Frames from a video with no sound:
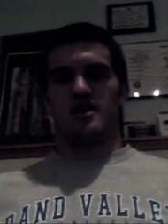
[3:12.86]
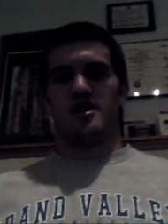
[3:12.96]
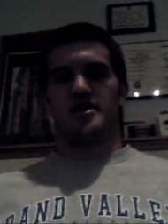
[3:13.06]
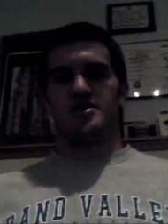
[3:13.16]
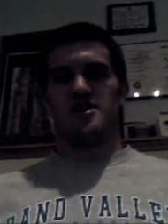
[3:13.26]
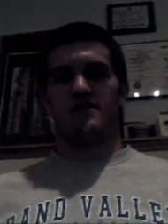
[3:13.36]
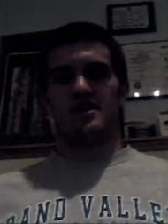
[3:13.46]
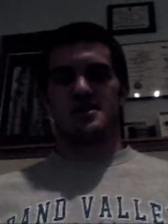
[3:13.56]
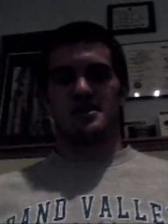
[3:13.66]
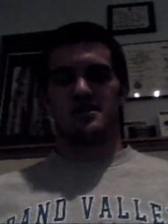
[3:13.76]
The
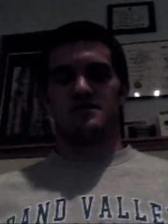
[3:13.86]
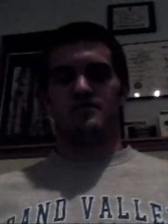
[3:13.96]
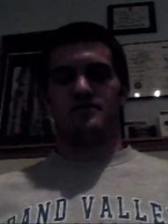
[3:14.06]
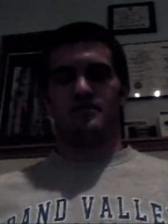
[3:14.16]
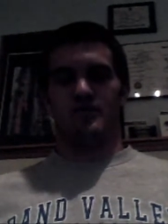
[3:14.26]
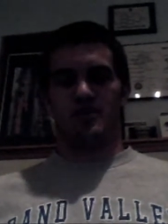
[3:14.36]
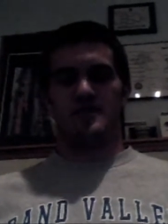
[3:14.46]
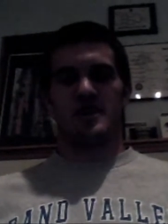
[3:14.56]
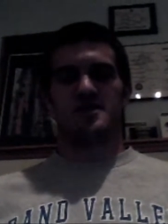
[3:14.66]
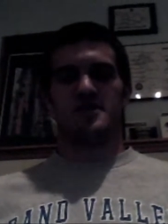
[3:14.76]
defense is
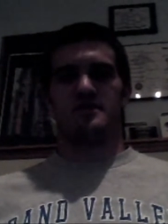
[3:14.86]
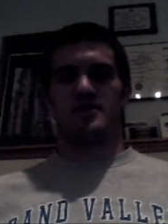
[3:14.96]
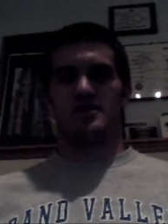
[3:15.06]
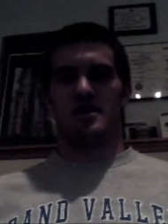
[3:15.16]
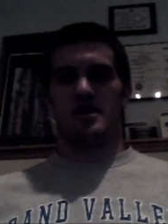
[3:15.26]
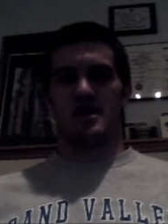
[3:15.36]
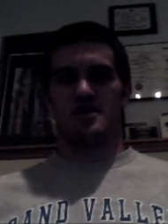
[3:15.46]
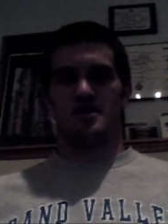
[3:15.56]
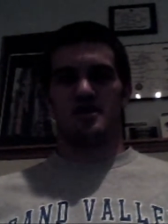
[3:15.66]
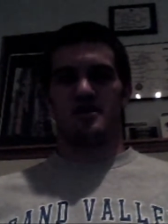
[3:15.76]
pretty banged up, but
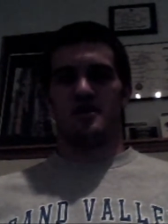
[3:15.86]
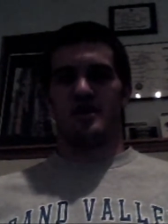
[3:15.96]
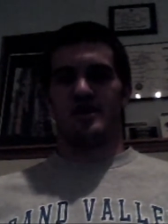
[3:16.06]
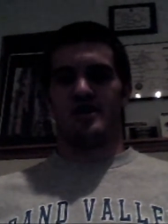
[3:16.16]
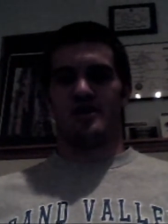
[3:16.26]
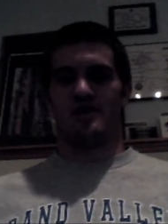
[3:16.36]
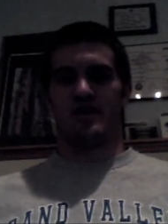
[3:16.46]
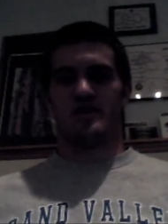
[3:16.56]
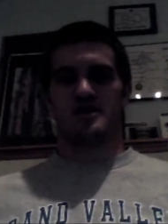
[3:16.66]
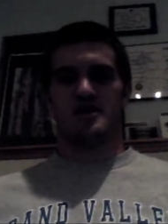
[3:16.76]
I think the
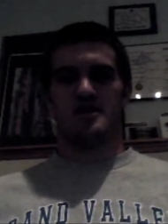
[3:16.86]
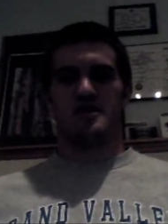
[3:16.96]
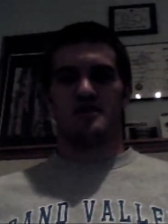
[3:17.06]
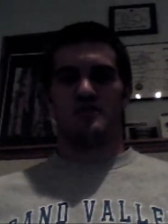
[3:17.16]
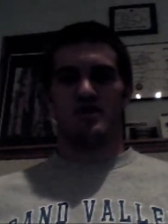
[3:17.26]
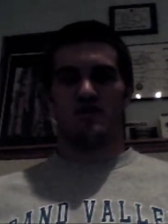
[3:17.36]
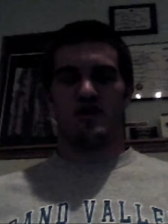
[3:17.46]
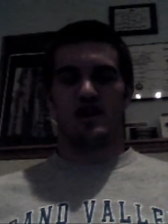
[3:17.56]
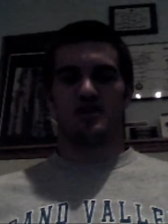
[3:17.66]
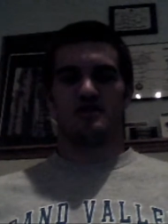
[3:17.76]
weather's going to be a
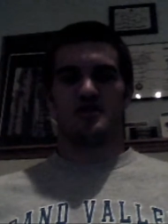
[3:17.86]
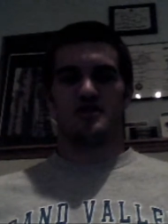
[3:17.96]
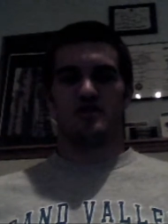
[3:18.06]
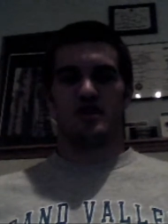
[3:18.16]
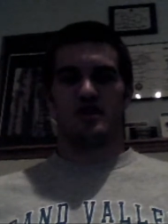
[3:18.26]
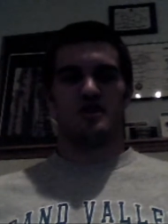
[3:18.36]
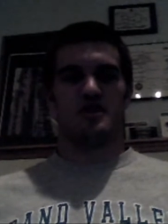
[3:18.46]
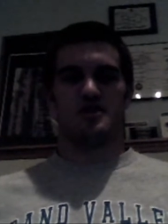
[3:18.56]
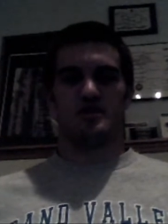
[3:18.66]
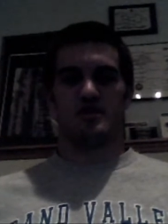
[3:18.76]
factor in this one,
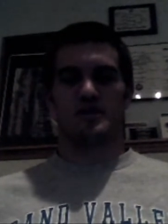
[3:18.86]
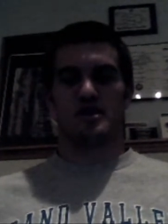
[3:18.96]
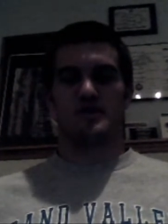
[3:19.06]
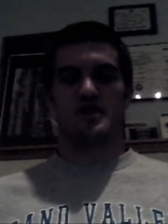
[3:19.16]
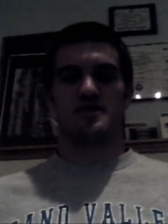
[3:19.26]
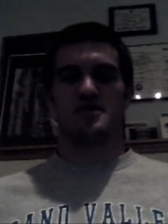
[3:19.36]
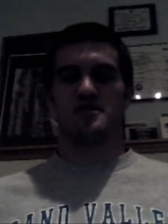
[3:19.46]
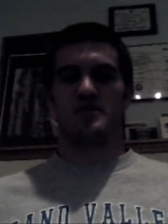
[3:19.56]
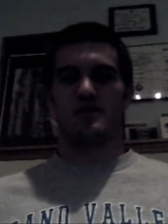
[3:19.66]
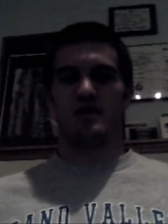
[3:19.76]
so expect the
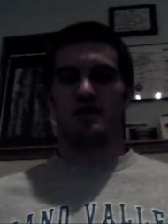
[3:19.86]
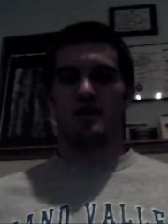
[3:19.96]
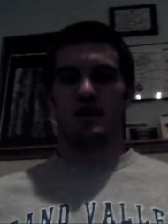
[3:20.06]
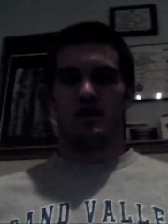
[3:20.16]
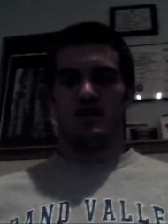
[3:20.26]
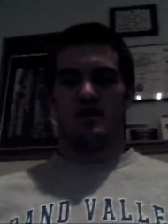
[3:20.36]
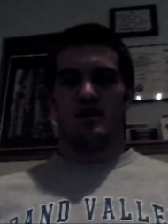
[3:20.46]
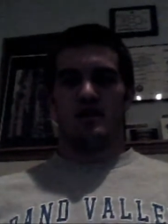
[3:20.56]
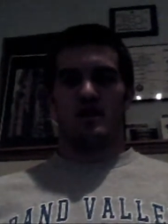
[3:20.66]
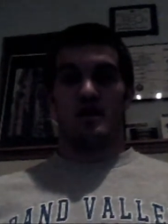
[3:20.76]
Patriots to be a winner.
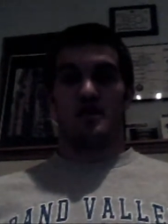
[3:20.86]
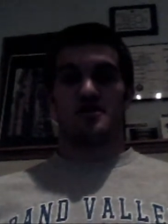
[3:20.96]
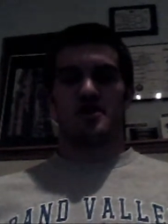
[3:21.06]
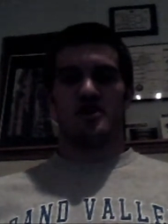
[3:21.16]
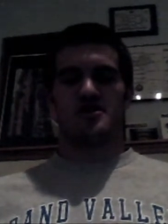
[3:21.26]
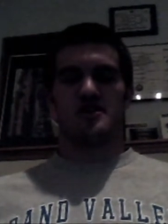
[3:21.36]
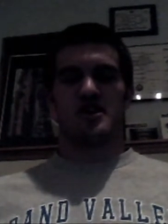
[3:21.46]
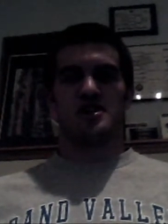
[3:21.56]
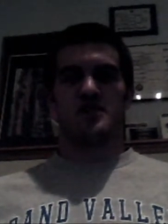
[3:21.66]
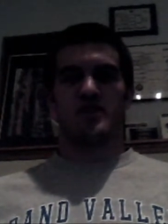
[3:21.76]
The Chargers
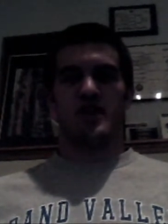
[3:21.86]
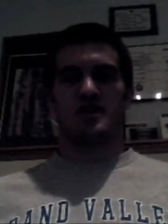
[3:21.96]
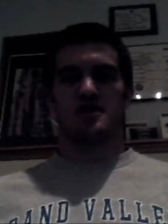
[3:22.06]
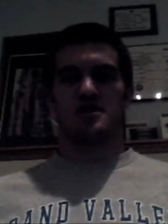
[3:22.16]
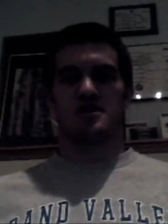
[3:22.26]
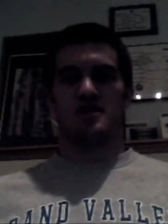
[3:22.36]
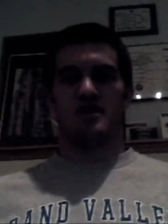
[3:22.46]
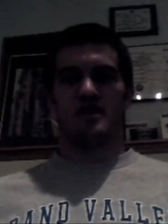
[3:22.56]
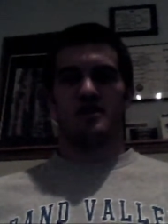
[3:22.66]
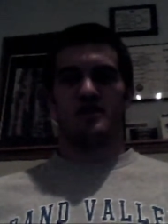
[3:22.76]
against the Bucks.
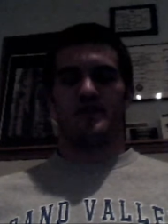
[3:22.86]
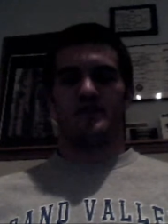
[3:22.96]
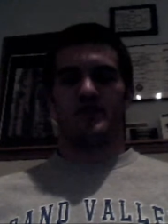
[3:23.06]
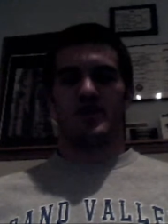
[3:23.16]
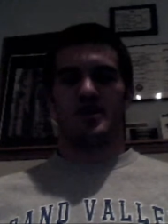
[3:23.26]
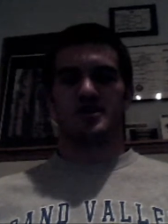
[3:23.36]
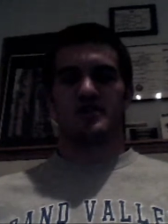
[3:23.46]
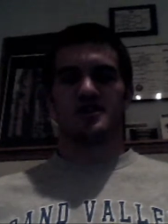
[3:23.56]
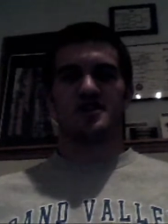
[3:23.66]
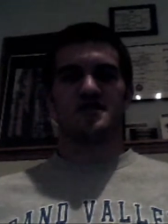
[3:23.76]
This
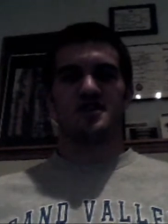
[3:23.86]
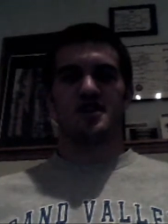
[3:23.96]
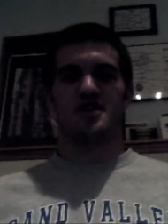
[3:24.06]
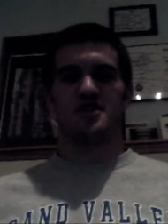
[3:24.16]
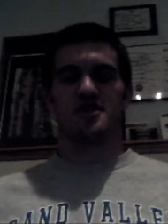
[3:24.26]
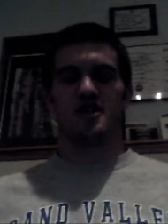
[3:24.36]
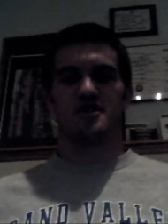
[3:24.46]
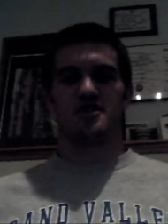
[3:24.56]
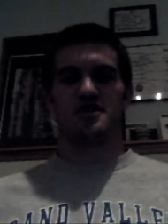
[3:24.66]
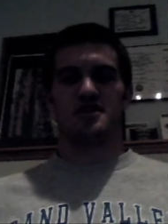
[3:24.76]
one's interesting. The
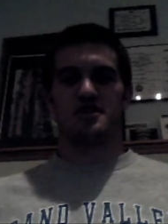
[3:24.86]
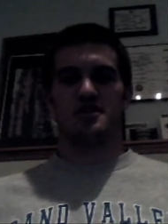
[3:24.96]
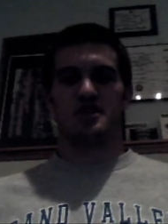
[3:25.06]
Chargers,